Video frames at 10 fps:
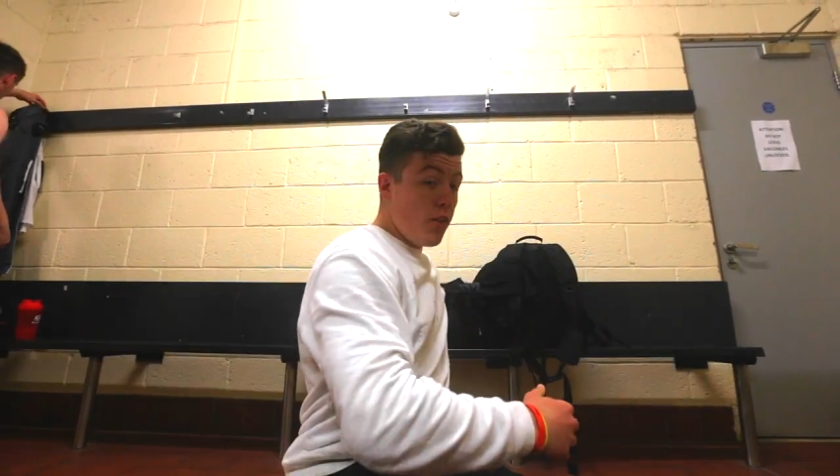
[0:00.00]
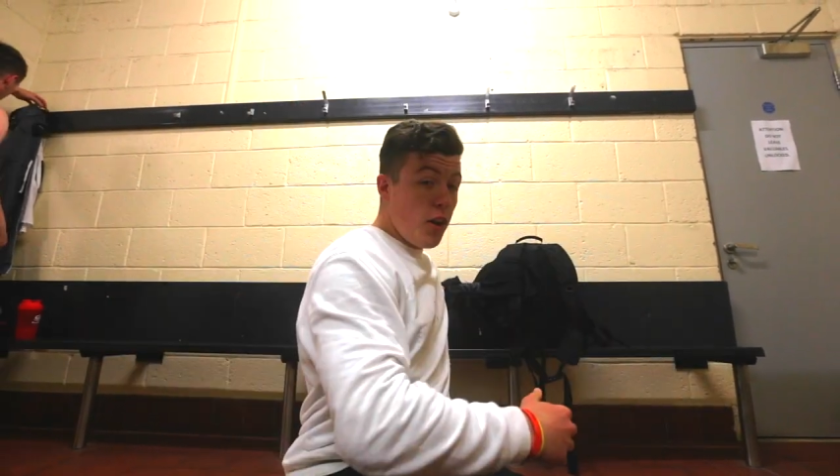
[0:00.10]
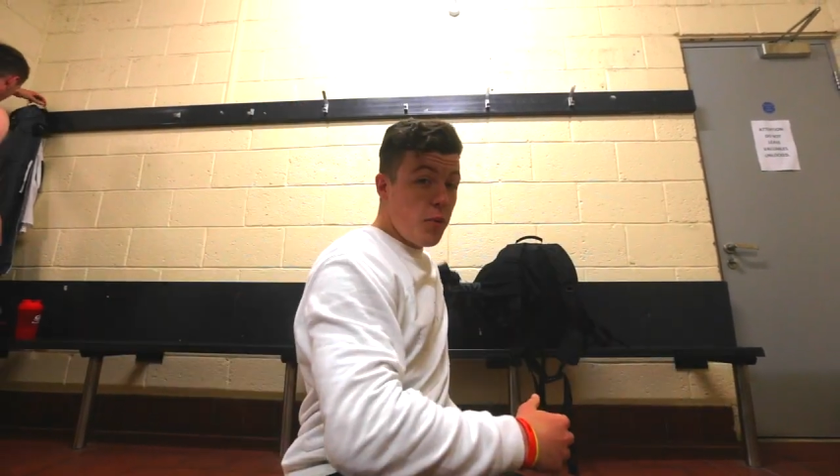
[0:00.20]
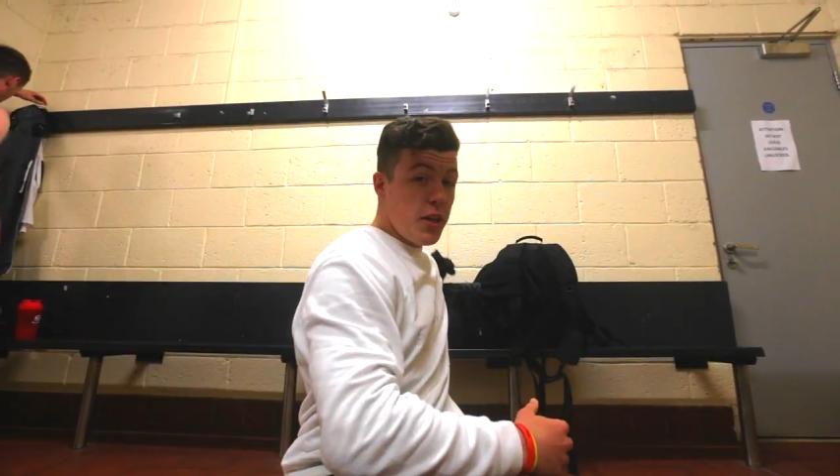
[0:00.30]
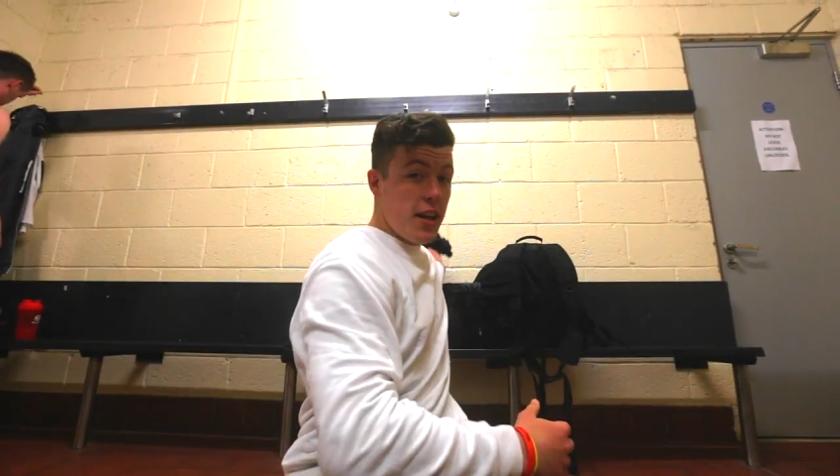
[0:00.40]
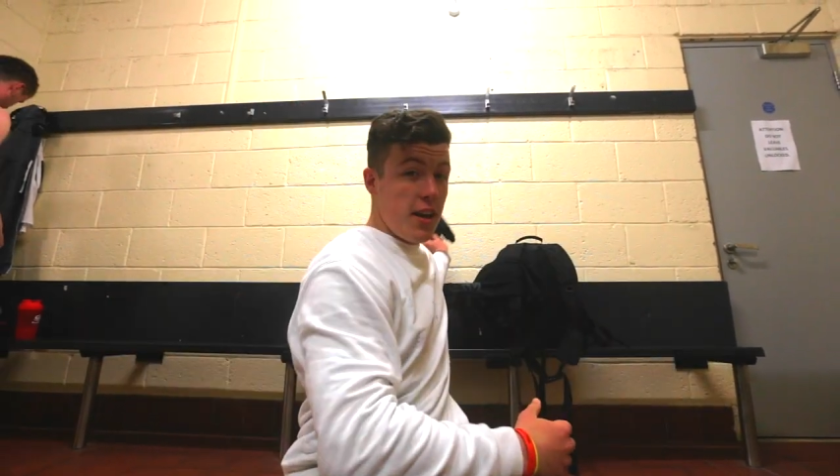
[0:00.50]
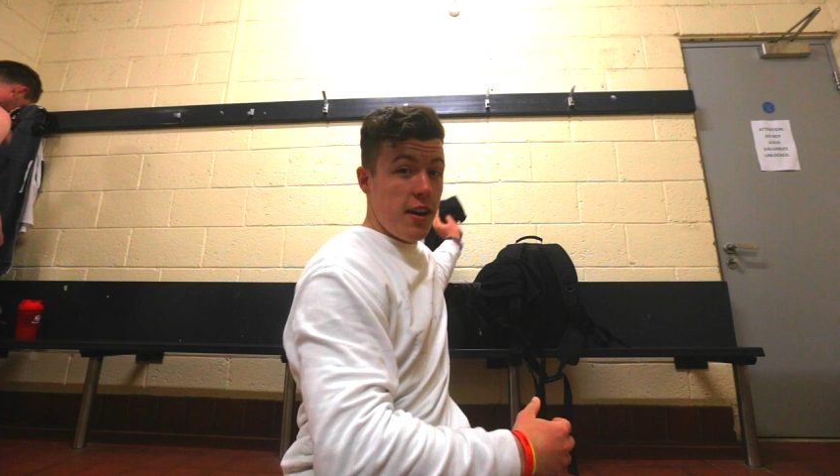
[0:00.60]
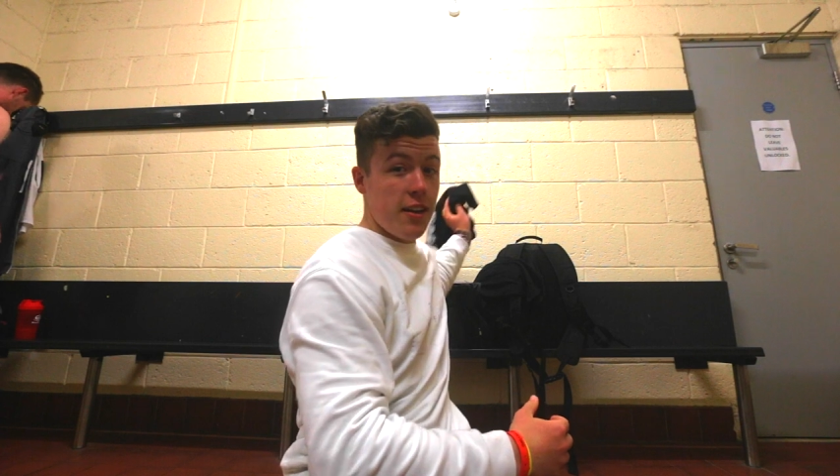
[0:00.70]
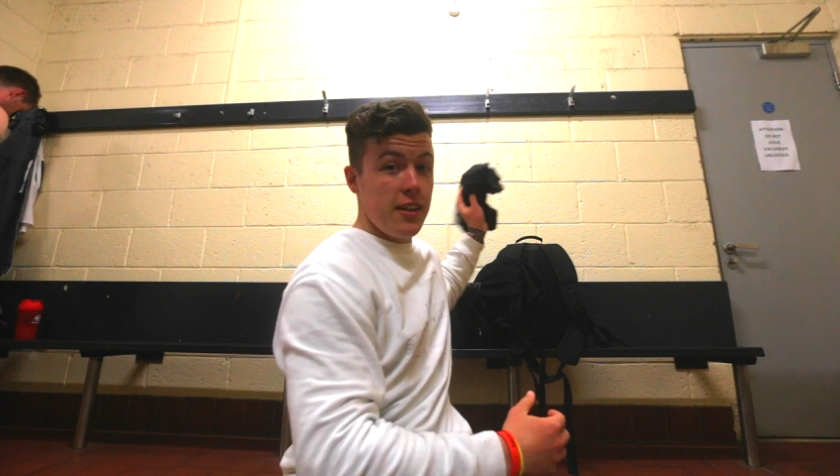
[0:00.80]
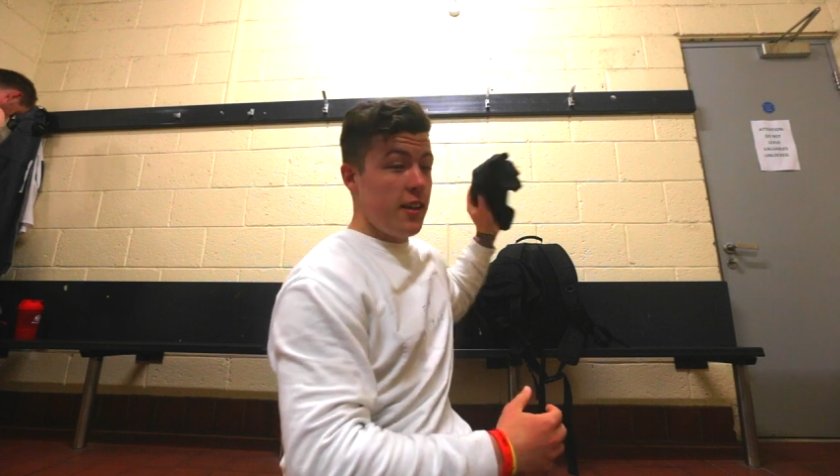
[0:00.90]
following
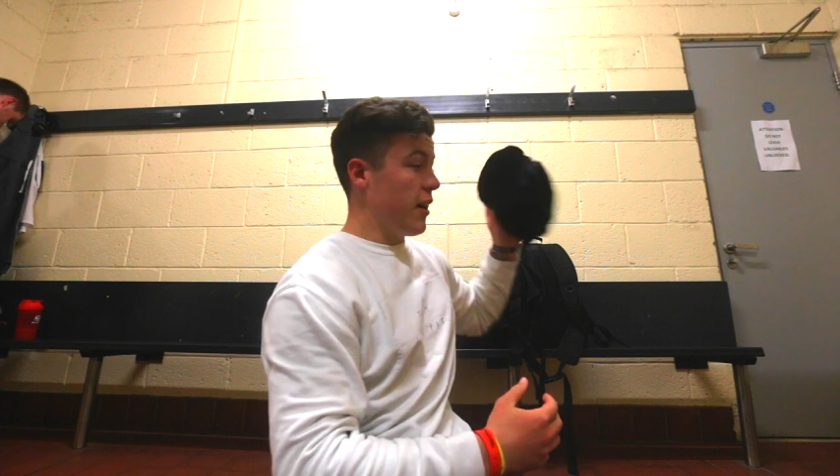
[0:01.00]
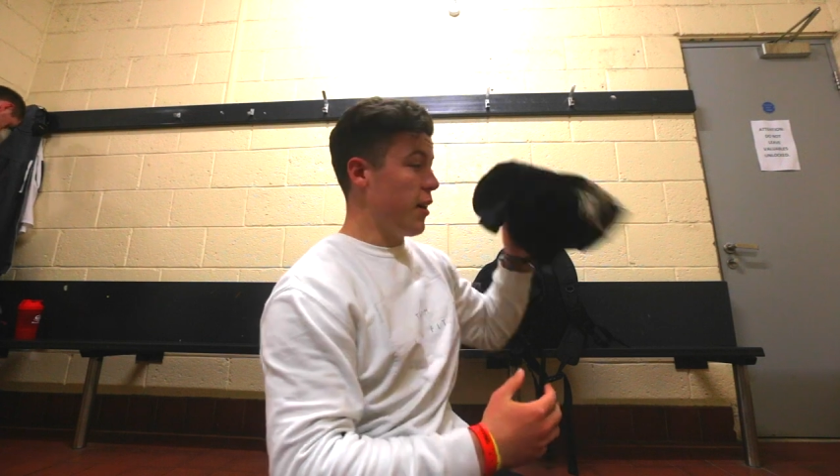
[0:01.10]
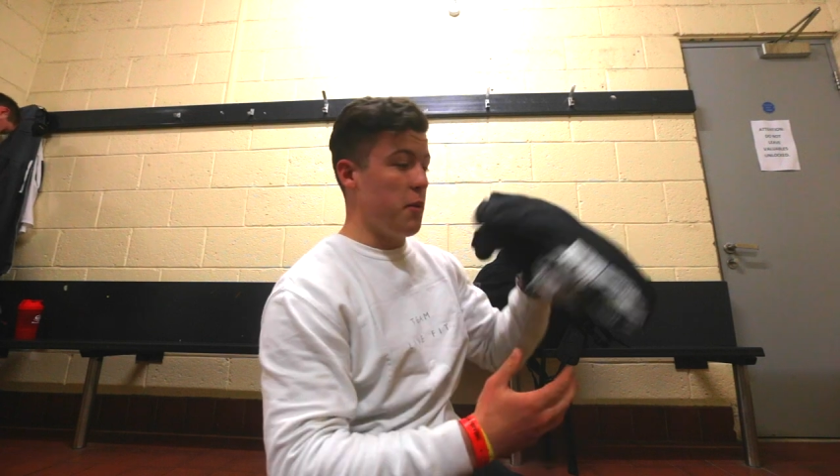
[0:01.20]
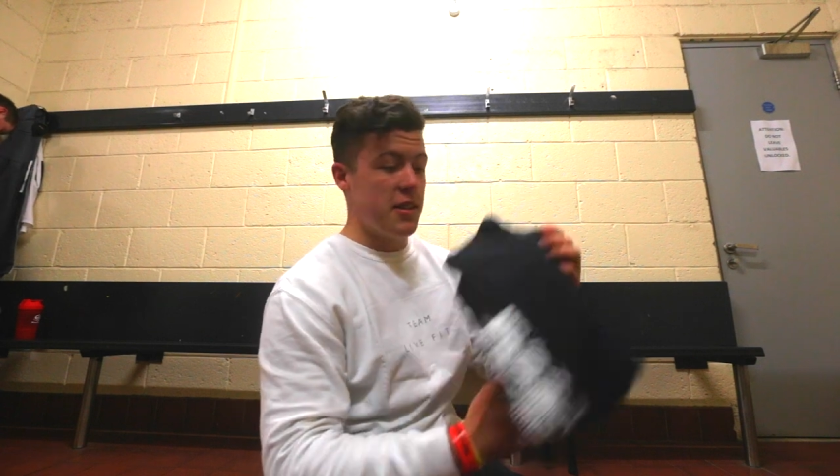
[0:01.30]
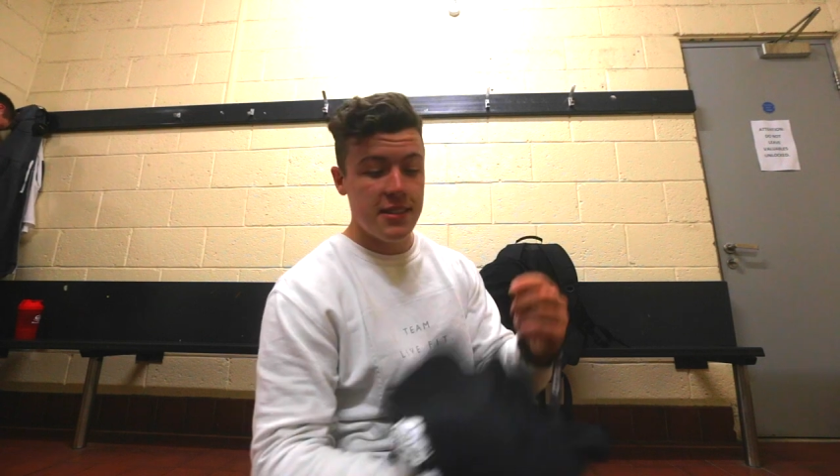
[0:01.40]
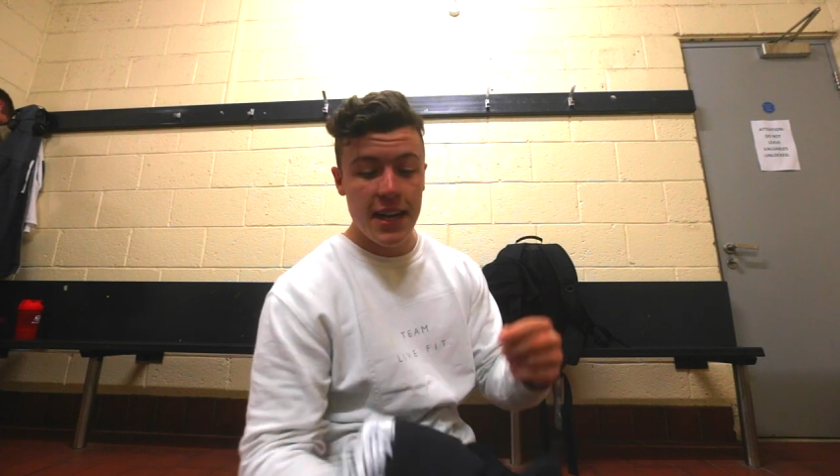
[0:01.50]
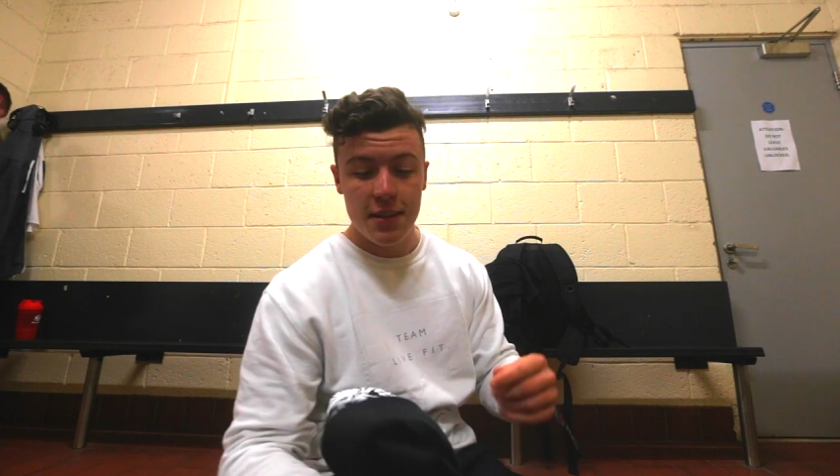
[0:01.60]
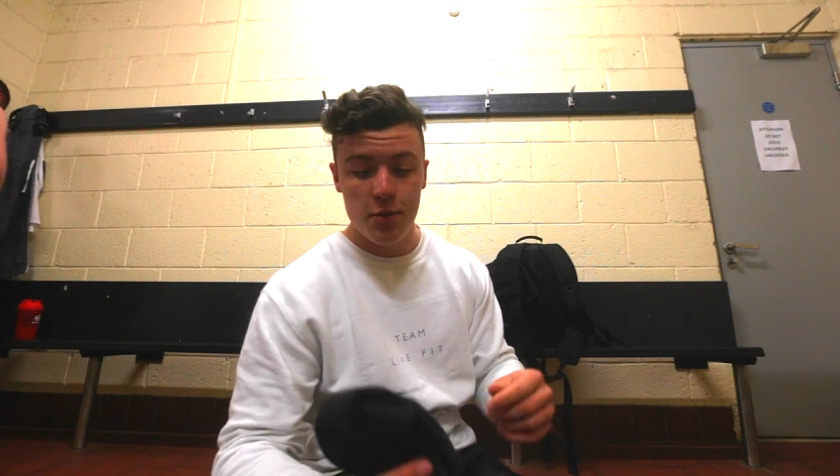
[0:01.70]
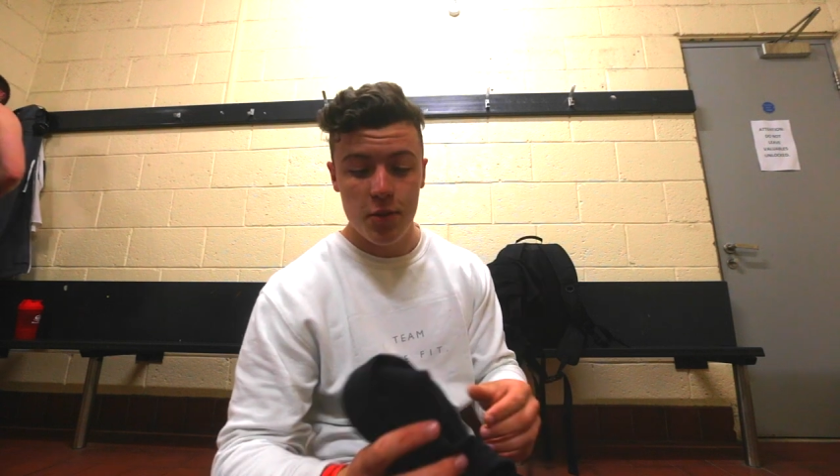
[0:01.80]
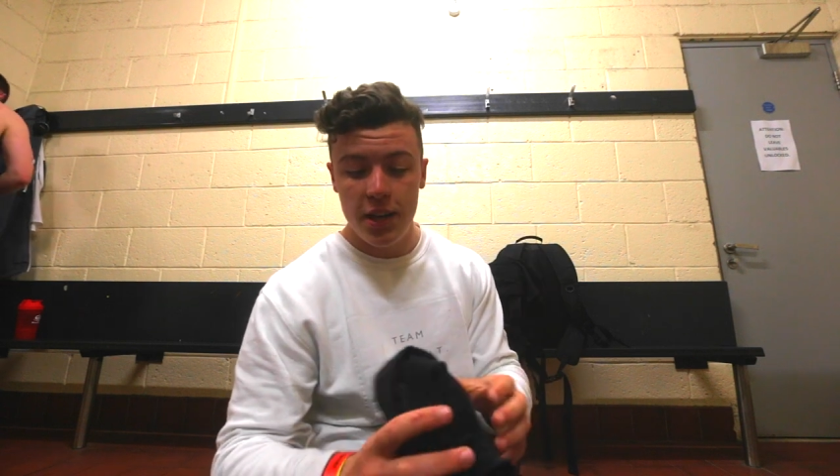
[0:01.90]
year, I got my
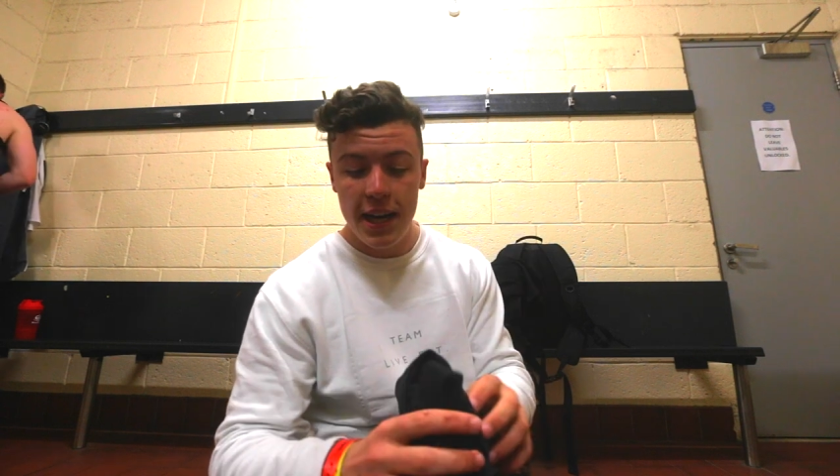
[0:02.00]
second one.